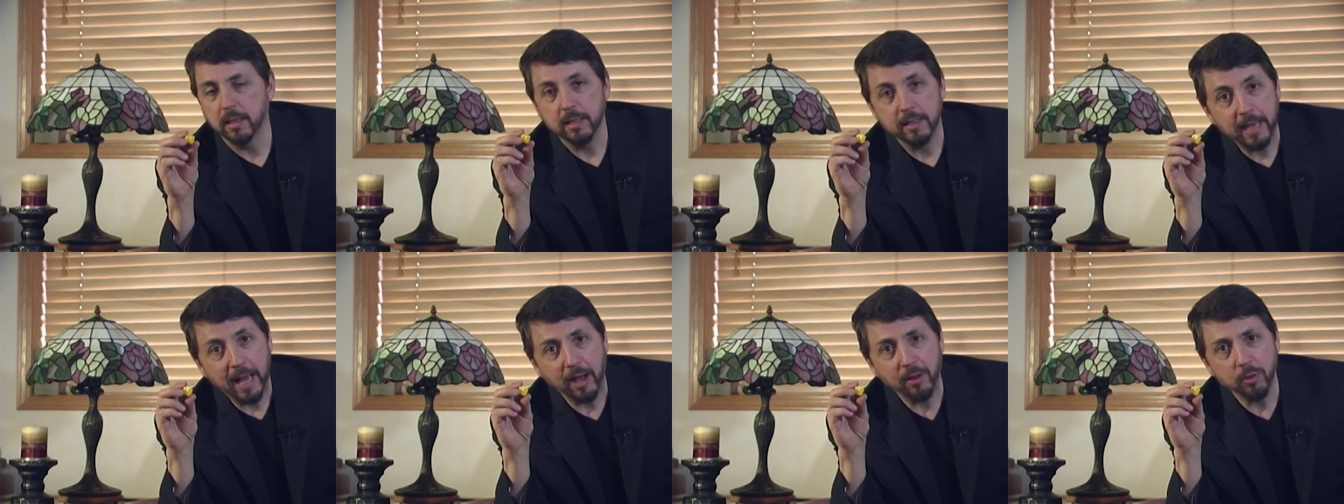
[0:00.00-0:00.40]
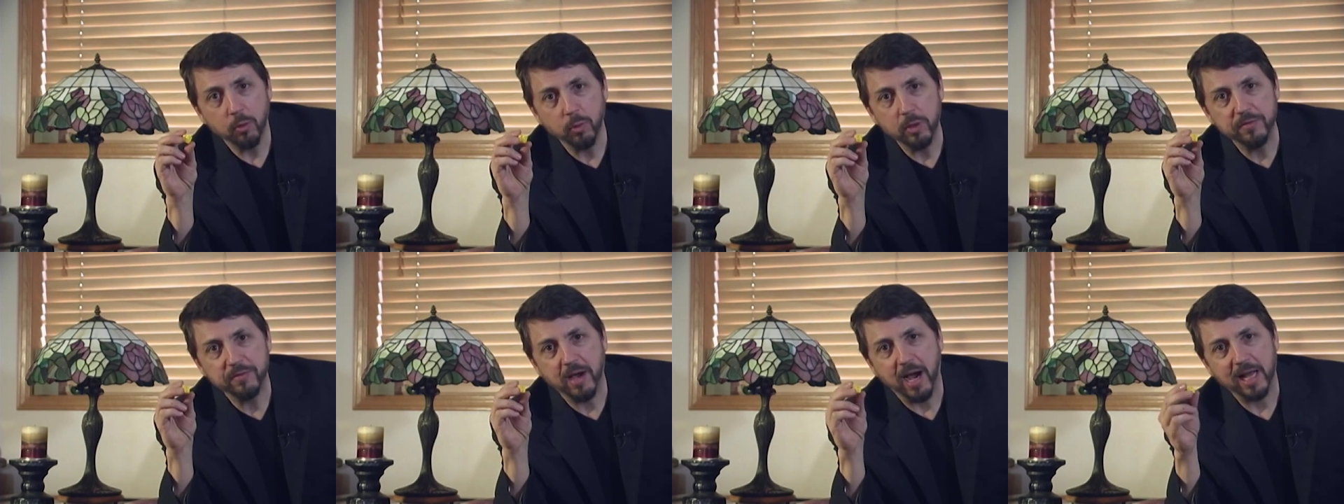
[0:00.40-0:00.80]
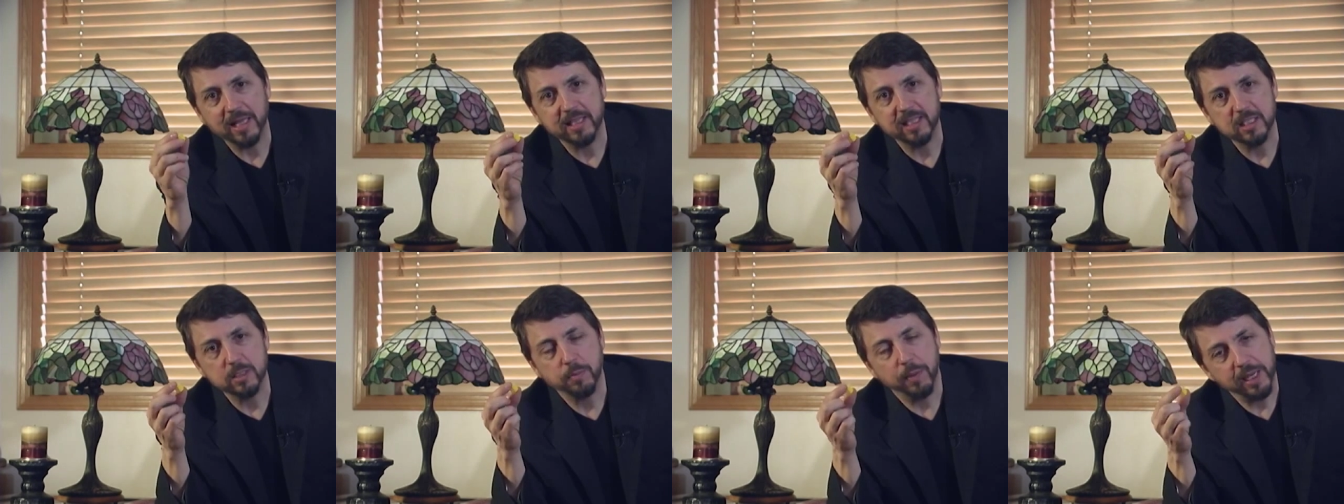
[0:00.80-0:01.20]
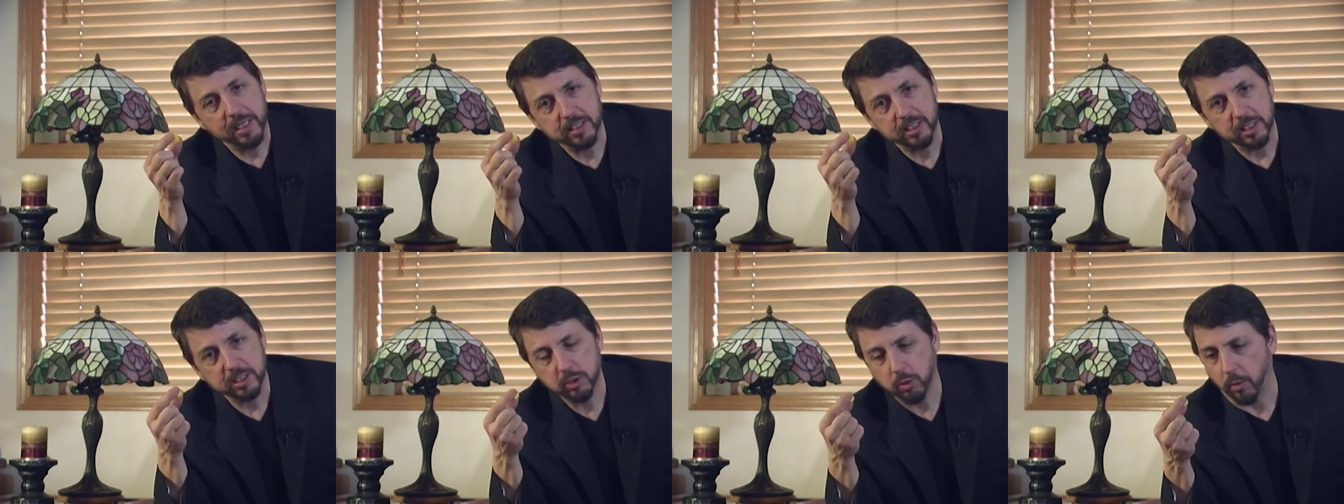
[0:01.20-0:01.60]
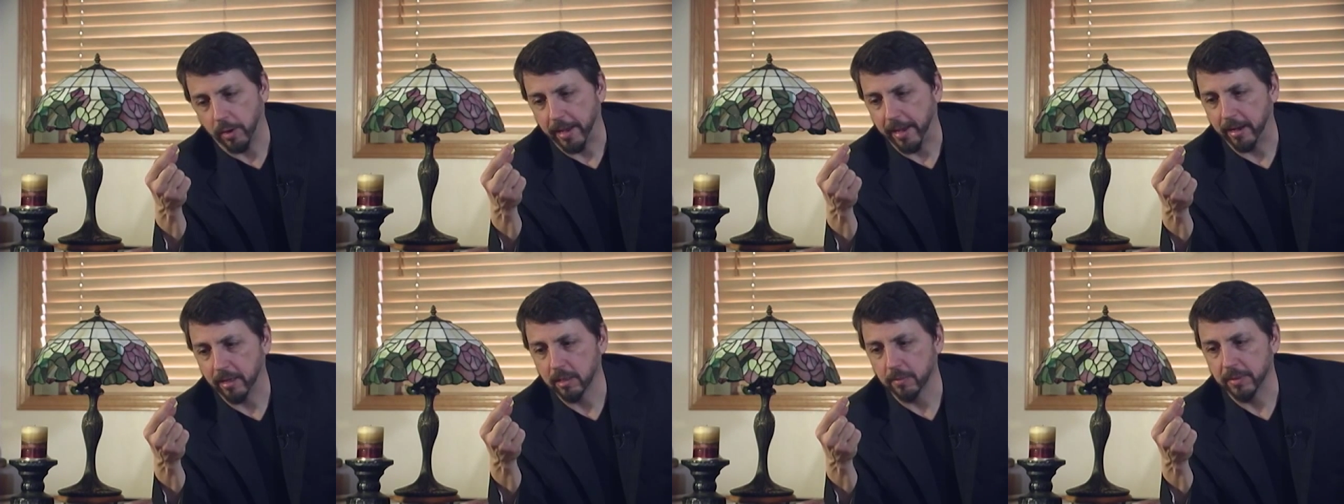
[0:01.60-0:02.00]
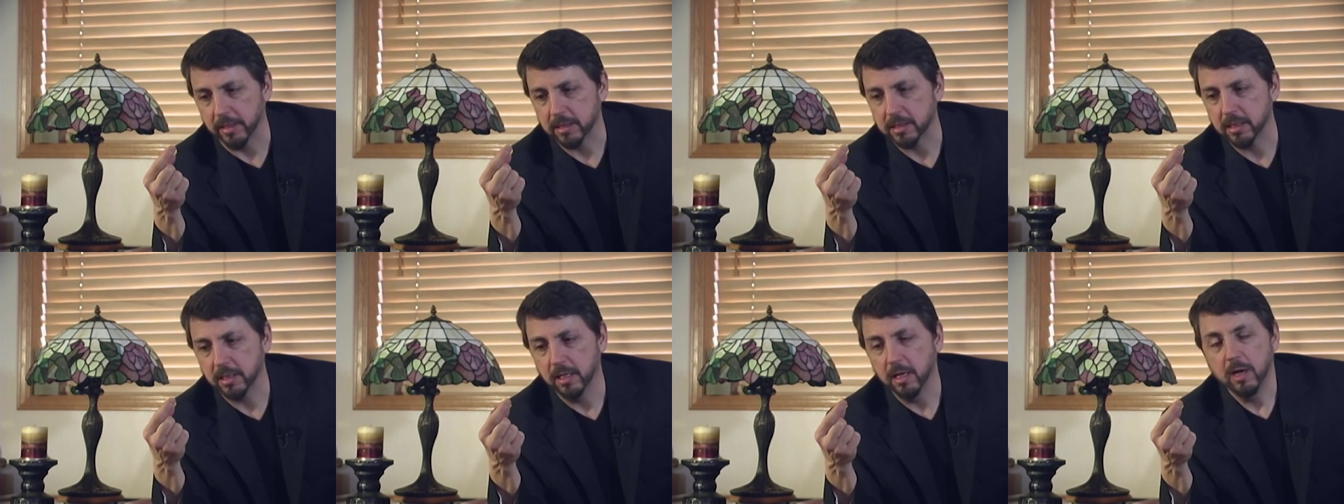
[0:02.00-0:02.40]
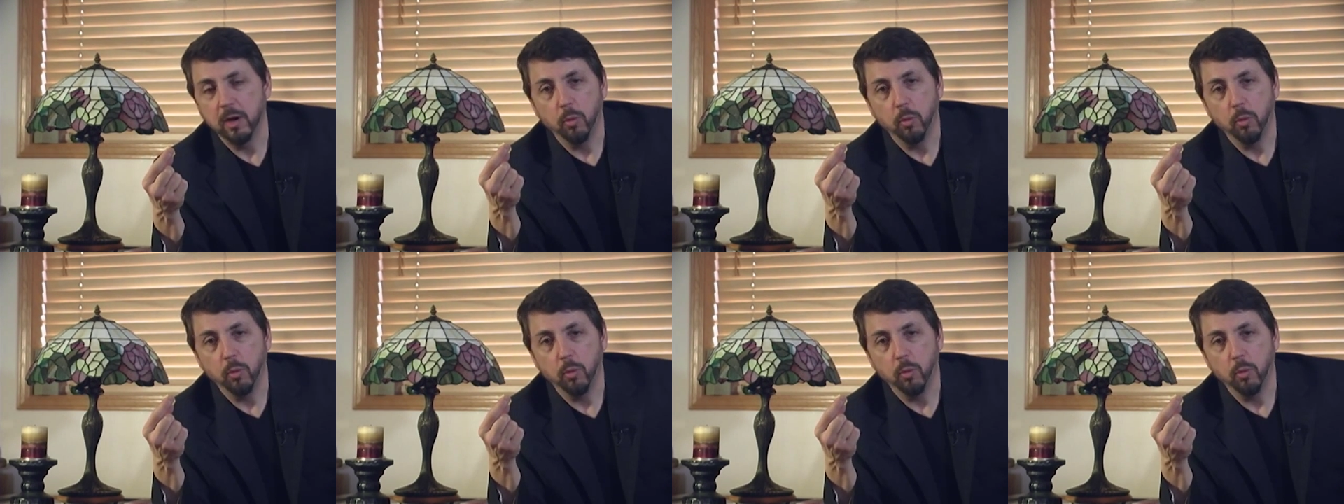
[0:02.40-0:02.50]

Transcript: Now that we've got these basic toy elements,